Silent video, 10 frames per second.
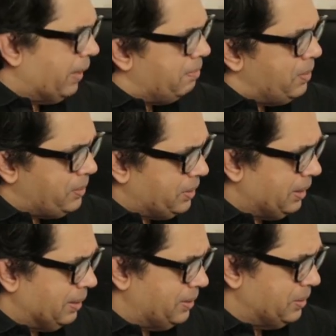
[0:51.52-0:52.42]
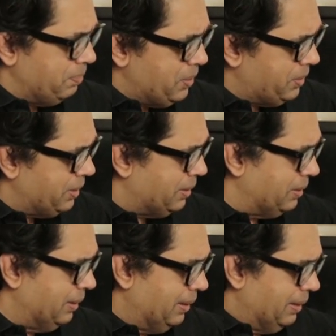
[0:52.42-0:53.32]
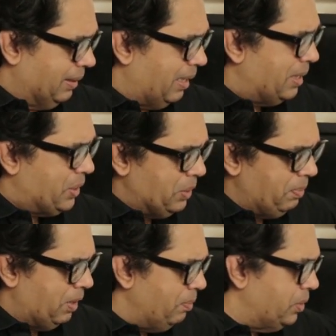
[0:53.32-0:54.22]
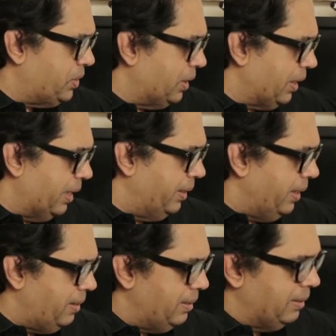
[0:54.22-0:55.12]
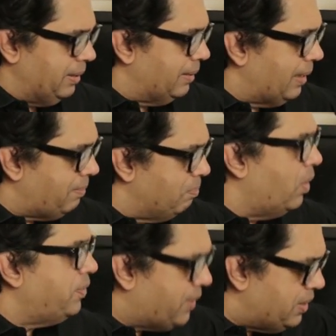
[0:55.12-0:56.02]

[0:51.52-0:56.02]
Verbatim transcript: play music, listen to music, argue about music, and then that morphed